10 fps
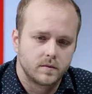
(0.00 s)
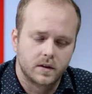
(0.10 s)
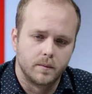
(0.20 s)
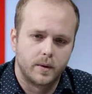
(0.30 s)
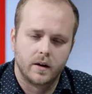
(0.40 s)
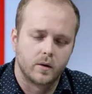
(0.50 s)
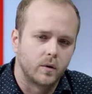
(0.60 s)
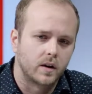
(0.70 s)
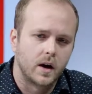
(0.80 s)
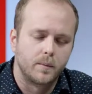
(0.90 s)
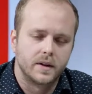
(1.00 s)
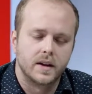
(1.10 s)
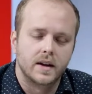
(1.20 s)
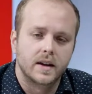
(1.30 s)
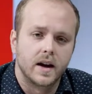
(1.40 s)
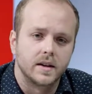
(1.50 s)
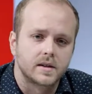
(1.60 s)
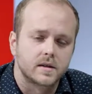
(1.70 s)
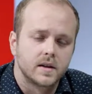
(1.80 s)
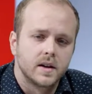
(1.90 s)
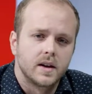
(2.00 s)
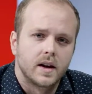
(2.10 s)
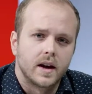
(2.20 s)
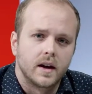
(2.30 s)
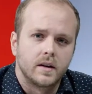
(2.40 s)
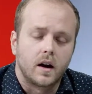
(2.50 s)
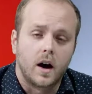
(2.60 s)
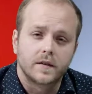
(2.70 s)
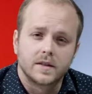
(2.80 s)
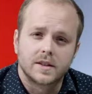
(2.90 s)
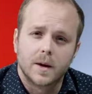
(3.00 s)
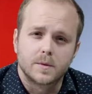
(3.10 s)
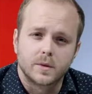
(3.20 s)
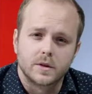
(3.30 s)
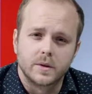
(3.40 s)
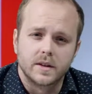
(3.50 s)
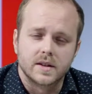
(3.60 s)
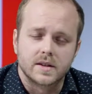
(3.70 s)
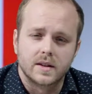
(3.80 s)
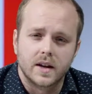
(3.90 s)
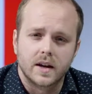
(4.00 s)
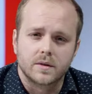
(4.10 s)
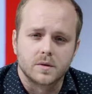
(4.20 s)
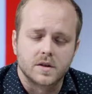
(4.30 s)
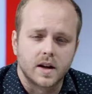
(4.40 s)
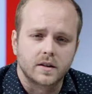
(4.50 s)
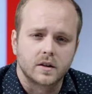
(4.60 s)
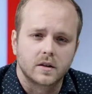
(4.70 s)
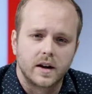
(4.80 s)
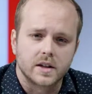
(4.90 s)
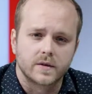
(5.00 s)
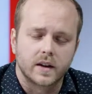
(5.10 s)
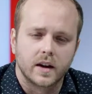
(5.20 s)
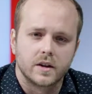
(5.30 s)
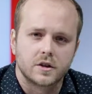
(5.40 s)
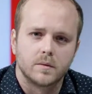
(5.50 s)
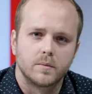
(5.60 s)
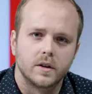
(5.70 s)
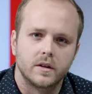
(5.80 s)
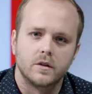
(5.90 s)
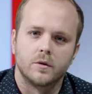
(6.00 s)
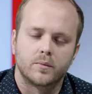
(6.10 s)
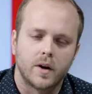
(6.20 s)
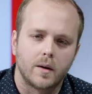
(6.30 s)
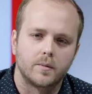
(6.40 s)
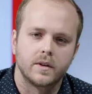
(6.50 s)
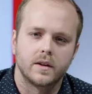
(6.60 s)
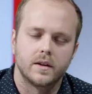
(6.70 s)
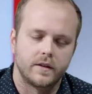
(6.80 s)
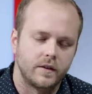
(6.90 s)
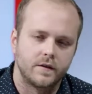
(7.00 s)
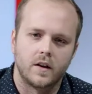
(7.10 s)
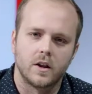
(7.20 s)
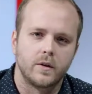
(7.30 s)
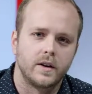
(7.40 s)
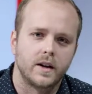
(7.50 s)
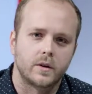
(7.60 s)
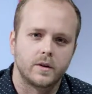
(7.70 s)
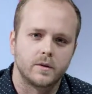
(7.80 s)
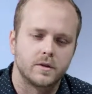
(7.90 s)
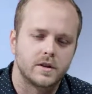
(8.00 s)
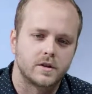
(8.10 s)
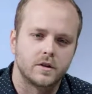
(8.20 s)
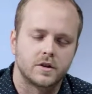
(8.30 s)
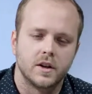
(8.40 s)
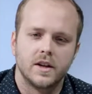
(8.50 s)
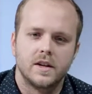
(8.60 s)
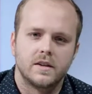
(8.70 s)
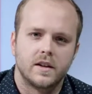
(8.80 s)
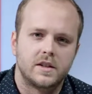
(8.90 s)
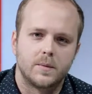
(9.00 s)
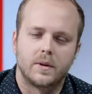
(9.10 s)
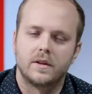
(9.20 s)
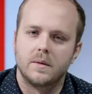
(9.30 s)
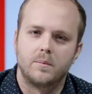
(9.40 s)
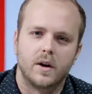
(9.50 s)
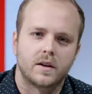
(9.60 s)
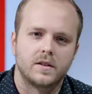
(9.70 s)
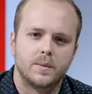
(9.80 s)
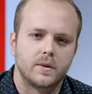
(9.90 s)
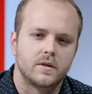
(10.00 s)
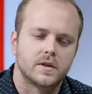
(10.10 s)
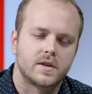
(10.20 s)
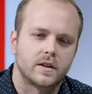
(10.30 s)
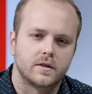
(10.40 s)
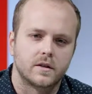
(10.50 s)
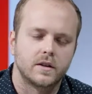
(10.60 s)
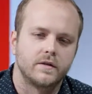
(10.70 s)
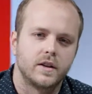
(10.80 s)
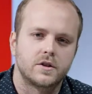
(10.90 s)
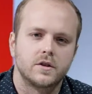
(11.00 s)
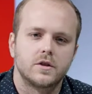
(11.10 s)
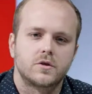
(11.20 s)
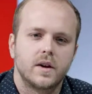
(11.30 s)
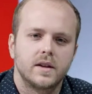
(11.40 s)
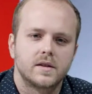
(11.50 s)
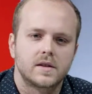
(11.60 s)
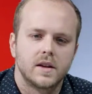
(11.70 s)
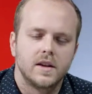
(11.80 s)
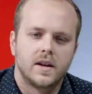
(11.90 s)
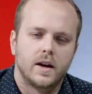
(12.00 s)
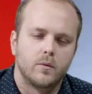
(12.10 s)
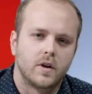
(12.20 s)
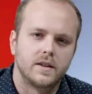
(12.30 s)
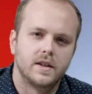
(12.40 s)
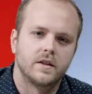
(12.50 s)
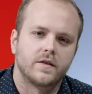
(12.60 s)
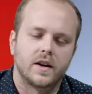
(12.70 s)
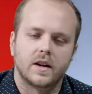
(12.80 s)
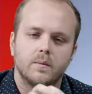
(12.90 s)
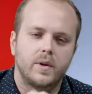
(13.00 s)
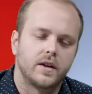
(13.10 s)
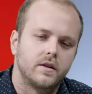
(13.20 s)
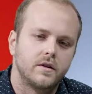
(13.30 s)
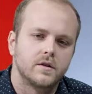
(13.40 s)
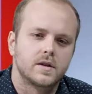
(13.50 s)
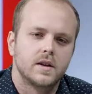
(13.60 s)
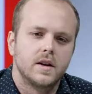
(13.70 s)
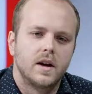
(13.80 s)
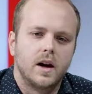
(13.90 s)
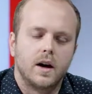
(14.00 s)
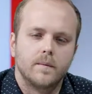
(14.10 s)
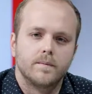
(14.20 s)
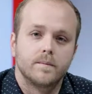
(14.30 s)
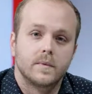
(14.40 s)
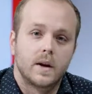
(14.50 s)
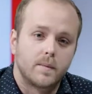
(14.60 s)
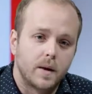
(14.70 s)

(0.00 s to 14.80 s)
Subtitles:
comparing one company against. And oftentimes we're doing this today through sector classification, but you'll probably, if you follow any equity research, they typically buck typical sector convention trends and will identify competitors that